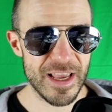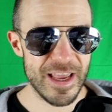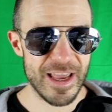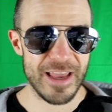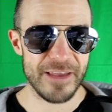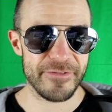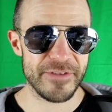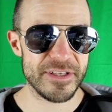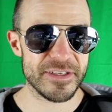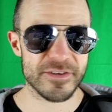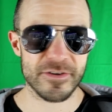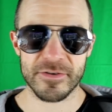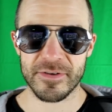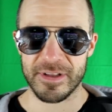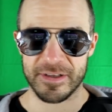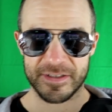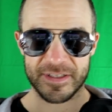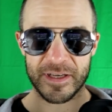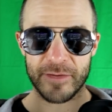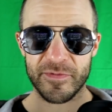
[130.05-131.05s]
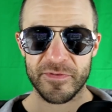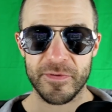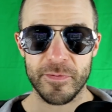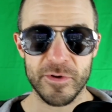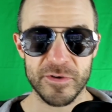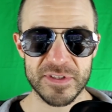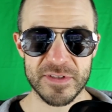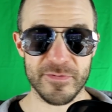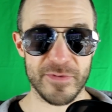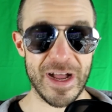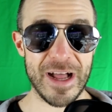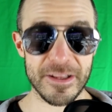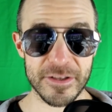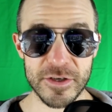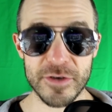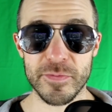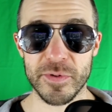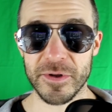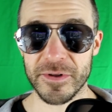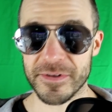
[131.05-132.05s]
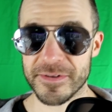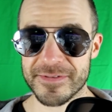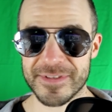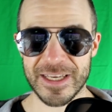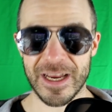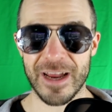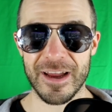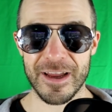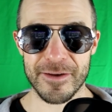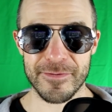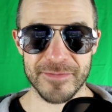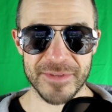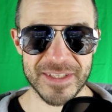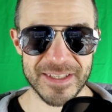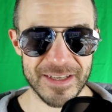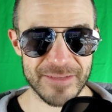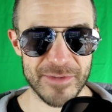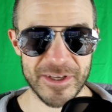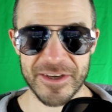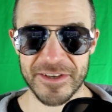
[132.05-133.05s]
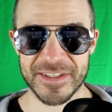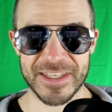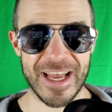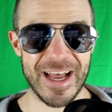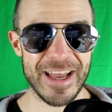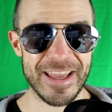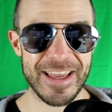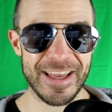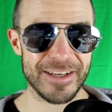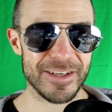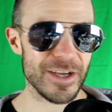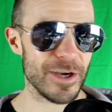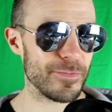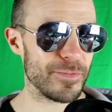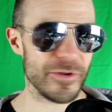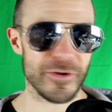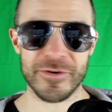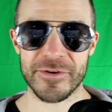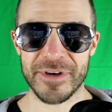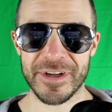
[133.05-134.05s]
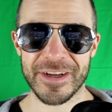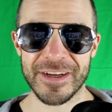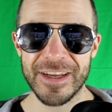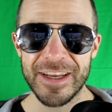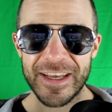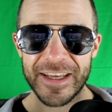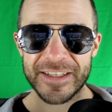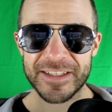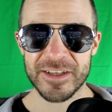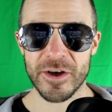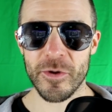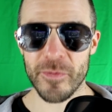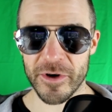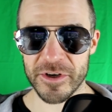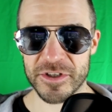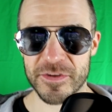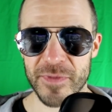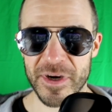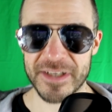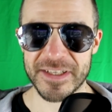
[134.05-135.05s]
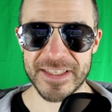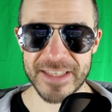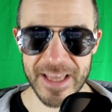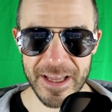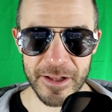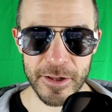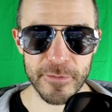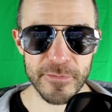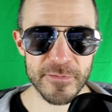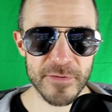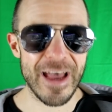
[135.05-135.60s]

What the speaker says: and these are like some of the most valuable times because I end up learning so much myself,